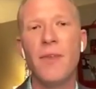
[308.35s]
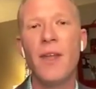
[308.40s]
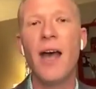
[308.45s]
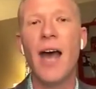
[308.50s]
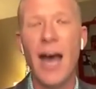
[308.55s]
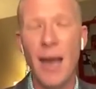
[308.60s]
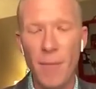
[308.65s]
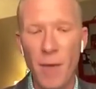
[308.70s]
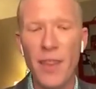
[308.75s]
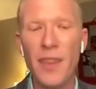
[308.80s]

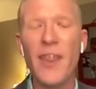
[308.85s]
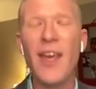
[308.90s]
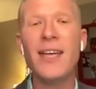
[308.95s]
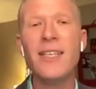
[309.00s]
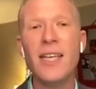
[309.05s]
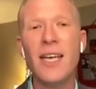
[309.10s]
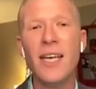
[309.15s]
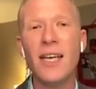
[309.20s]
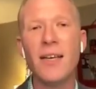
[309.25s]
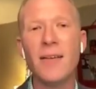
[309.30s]
I'm
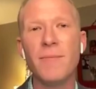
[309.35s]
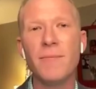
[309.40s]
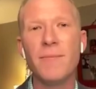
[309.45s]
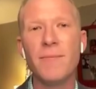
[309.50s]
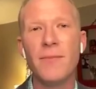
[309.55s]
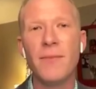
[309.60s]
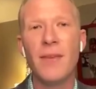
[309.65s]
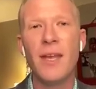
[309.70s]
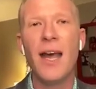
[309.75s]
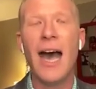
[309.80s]
authentic,
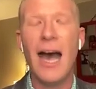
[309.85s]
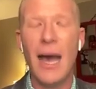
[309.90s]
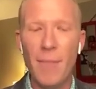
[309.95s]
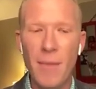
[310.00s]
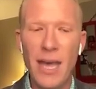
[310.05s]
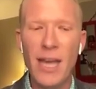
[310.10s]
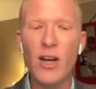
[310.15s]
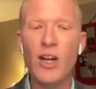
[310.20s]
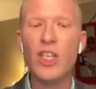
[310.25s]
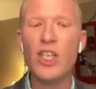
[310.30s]
I'm
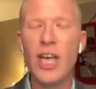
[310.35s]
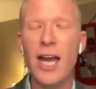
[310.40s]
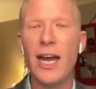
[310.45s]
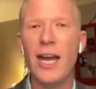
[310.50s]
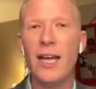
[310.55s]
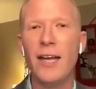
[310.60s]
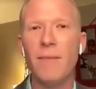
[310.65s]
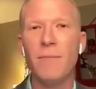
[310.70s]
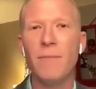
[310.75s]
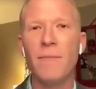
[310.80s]
energetic,